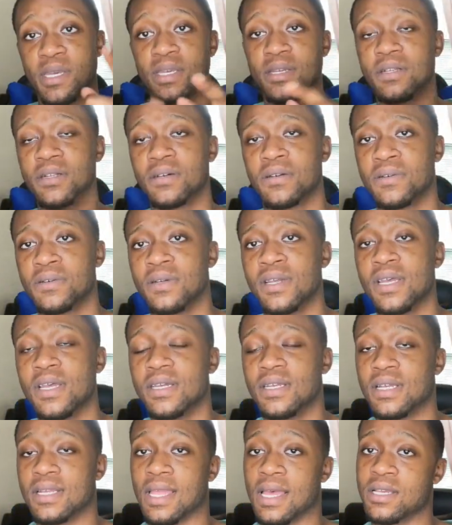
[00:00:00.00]
Bino.
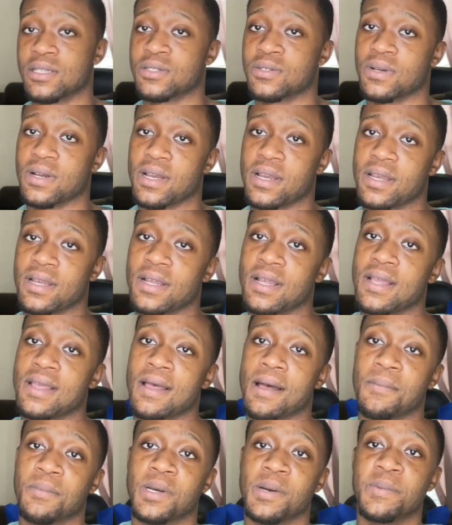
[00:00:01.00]
That's right,
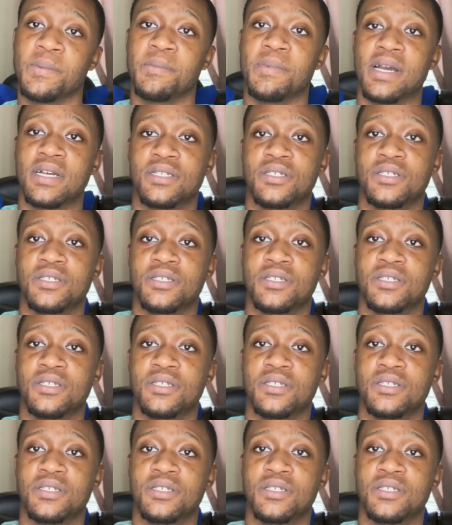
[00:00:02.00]
I'm coming back